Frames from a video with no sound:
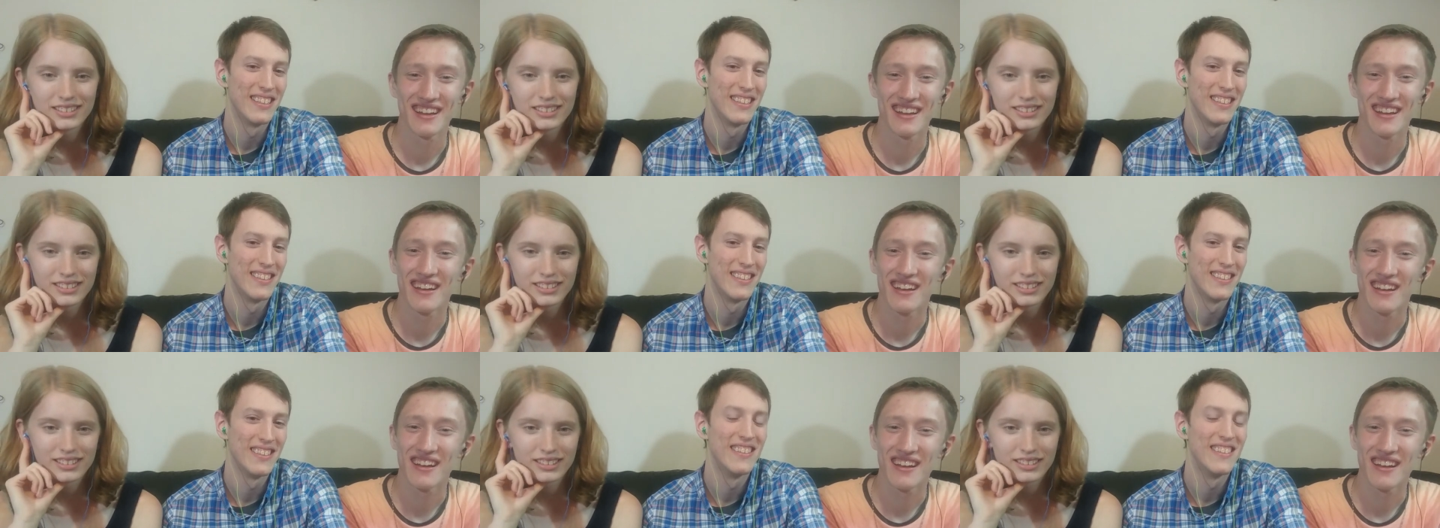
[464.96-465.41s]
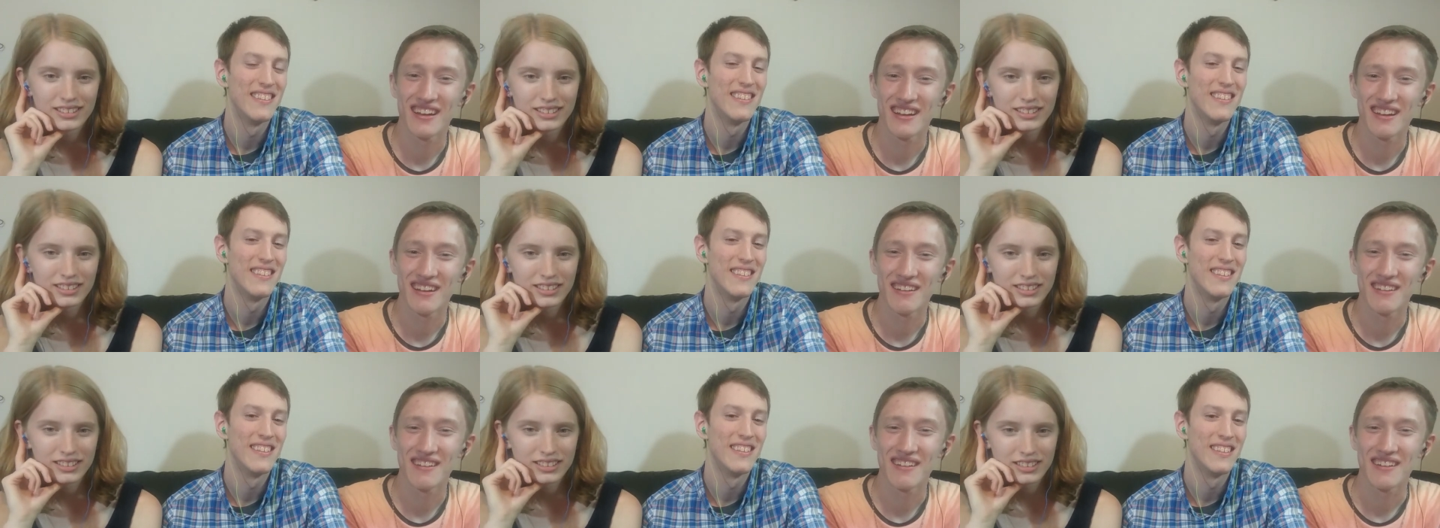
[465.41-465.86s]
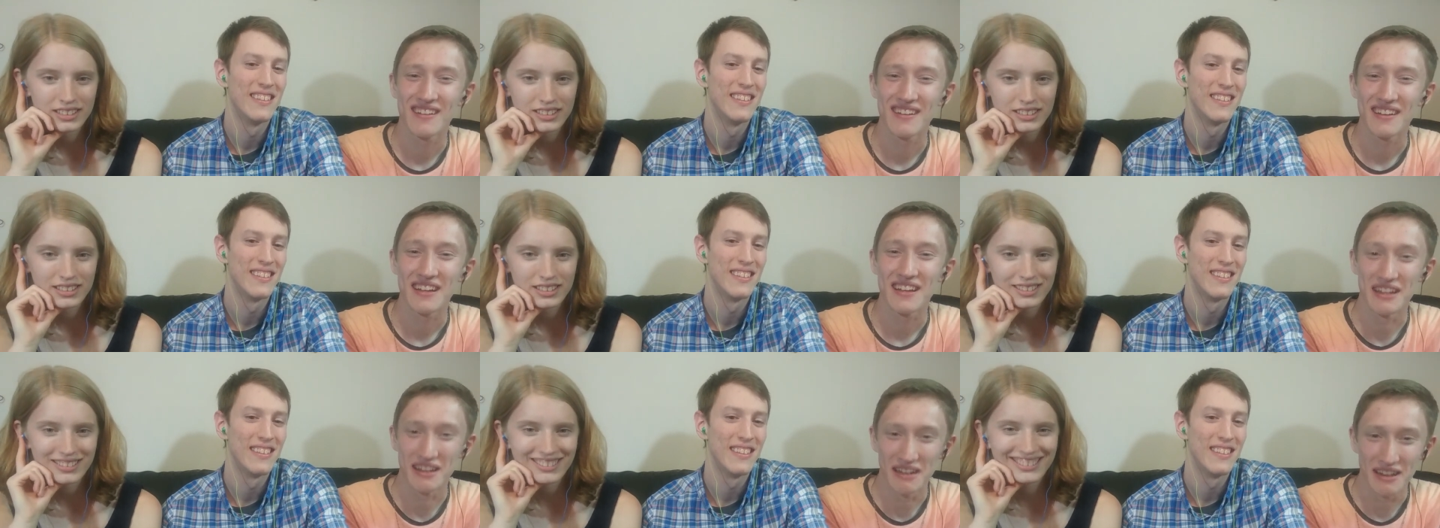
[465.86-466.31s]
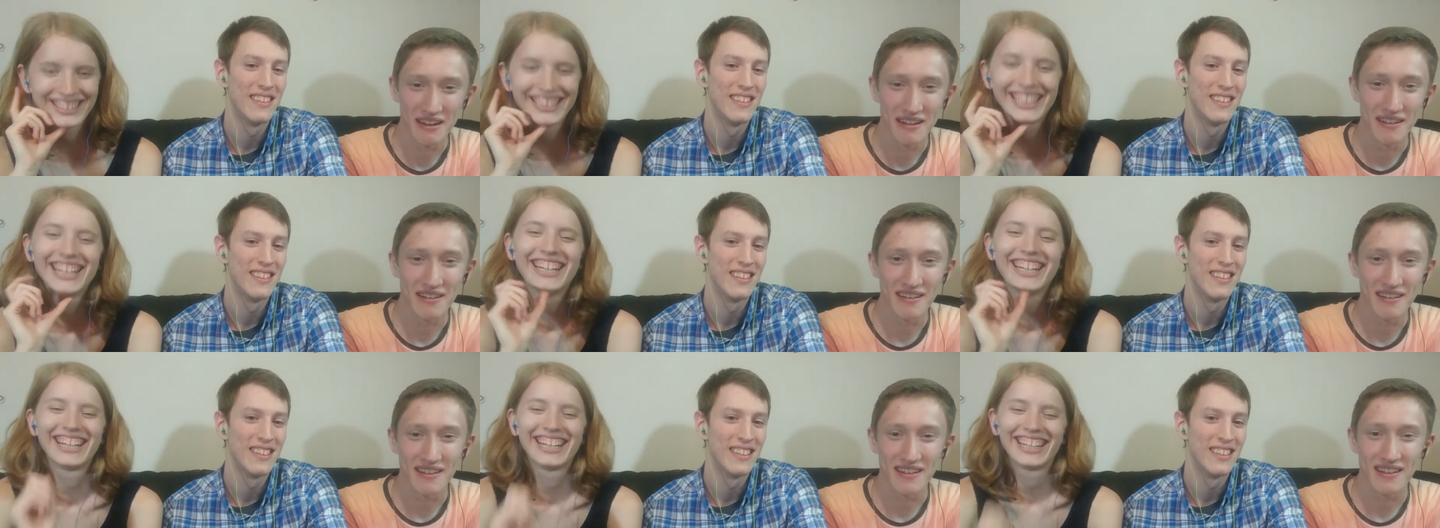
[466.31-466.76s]

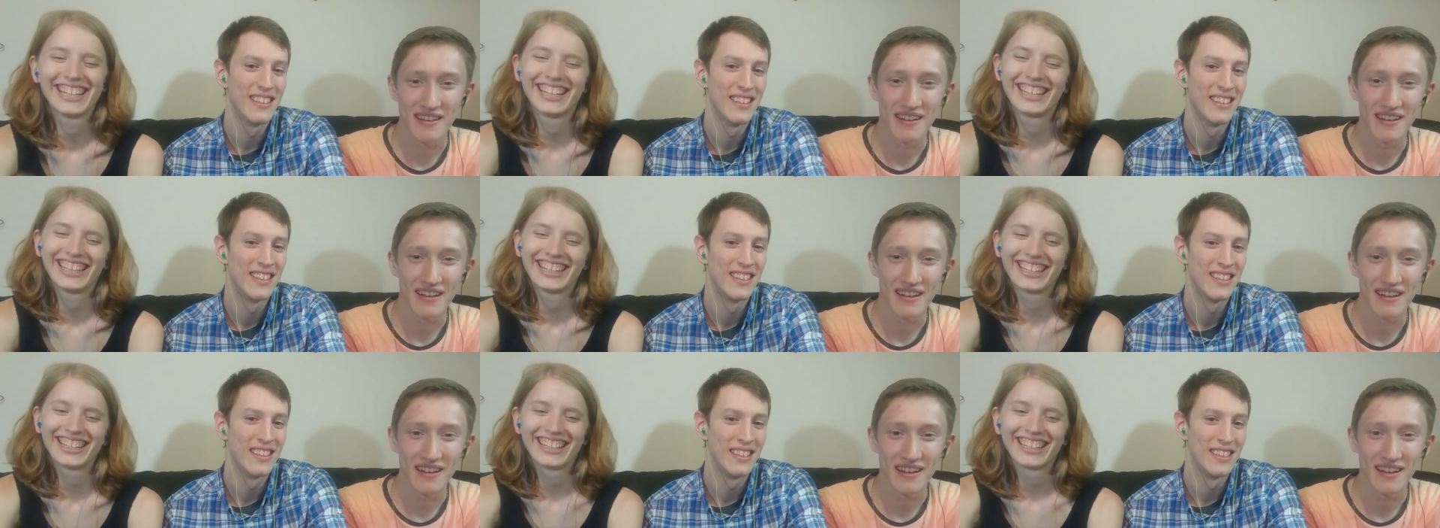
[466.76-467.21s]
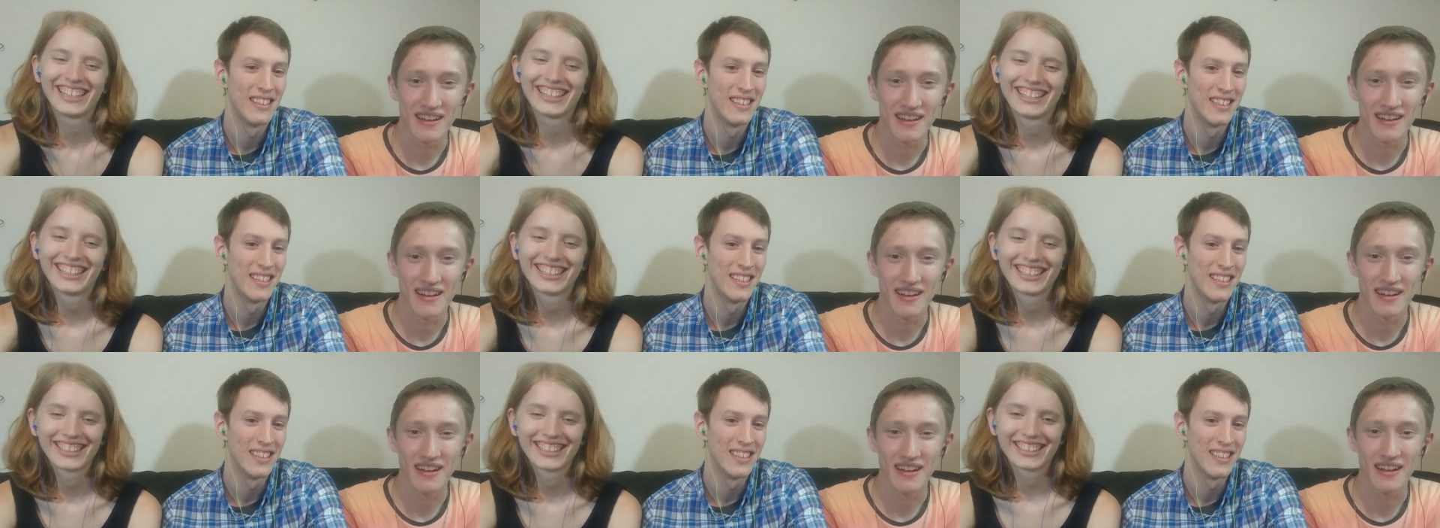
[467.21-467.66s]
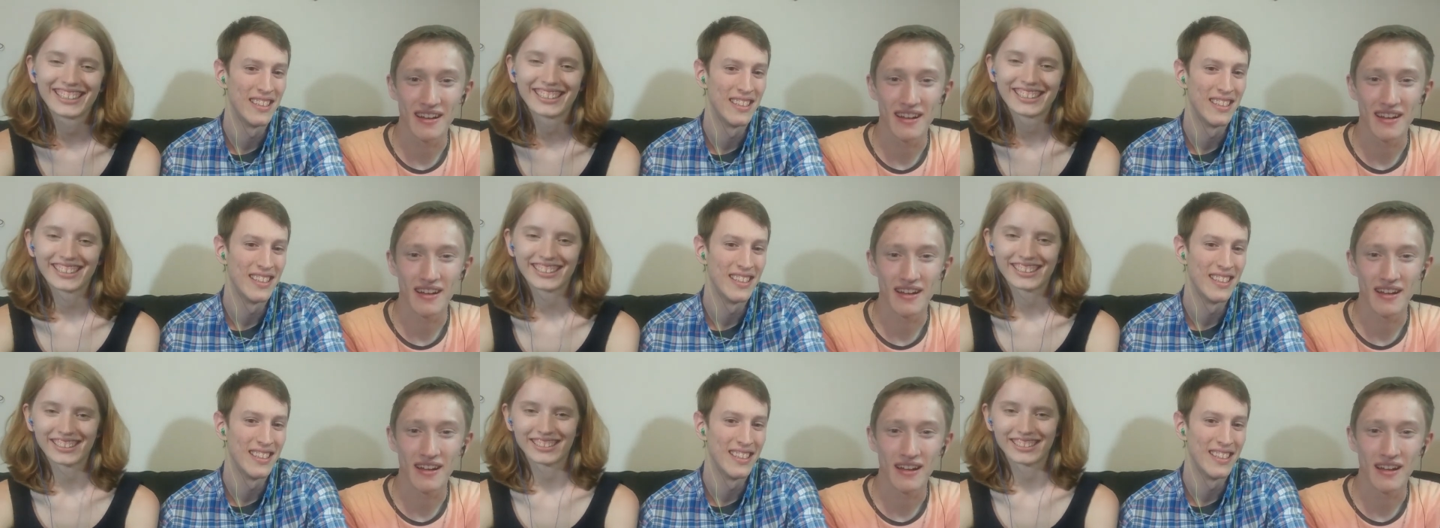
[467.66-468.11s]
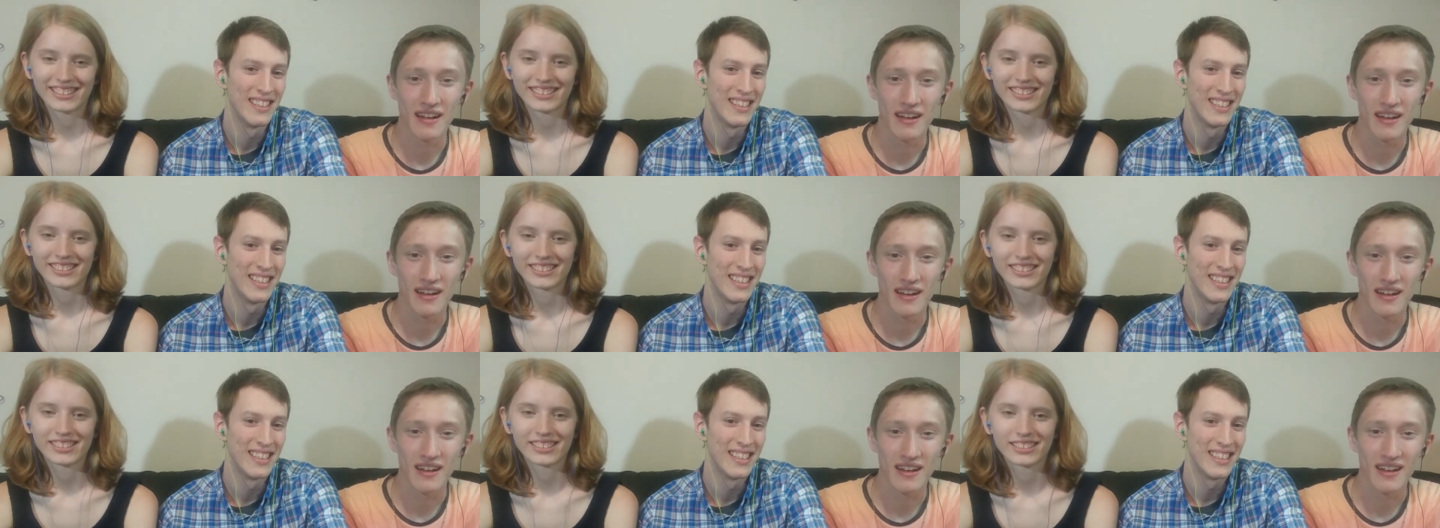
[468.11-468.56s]

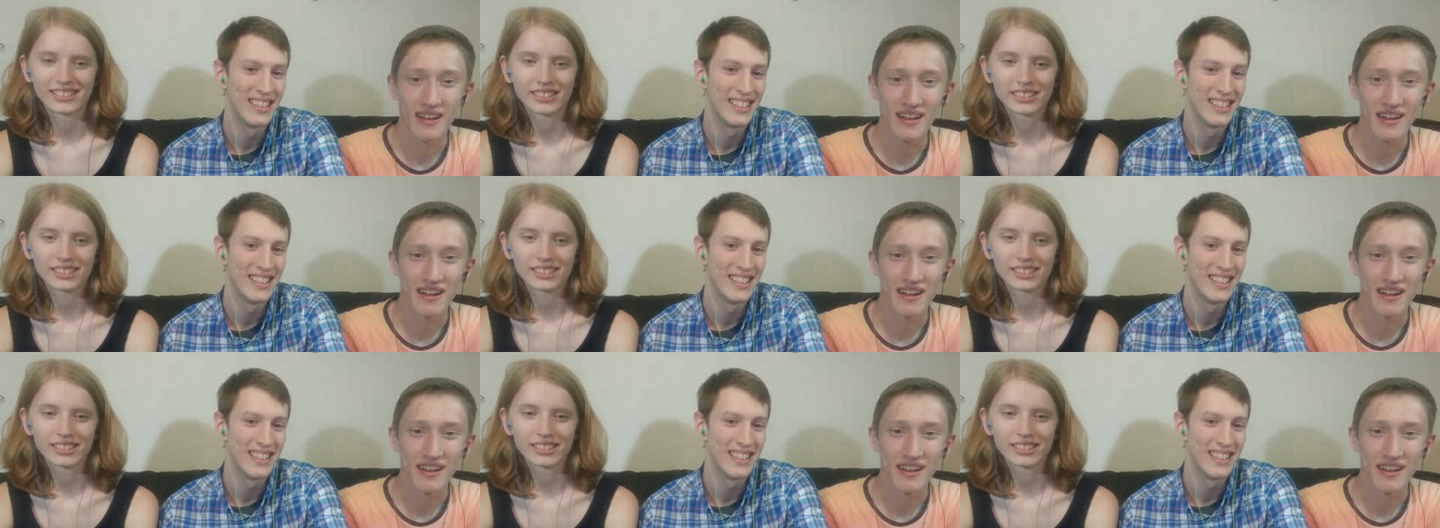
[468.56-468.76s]
No one is speaking in this clip.